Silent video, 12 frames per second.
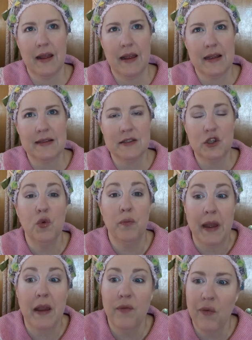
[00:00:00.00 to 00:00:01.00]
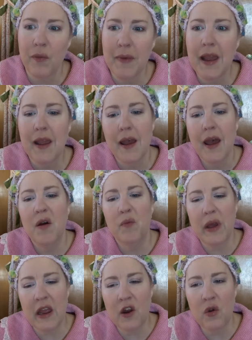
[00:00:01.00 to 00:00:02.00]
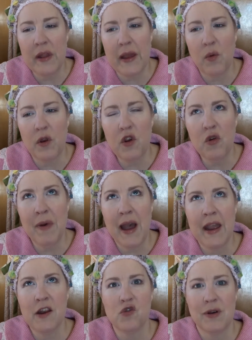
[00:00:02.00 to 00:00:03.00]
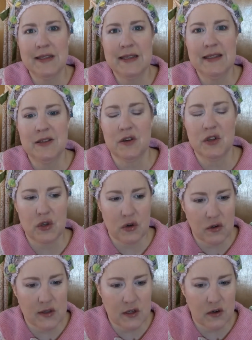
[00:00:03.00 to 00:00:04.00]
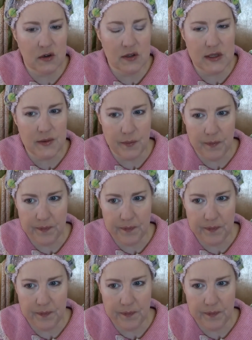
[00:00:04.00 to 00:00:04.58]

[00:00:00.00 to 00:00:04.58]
is too big for me. But you know, like when you're buying dresses or circle skirts,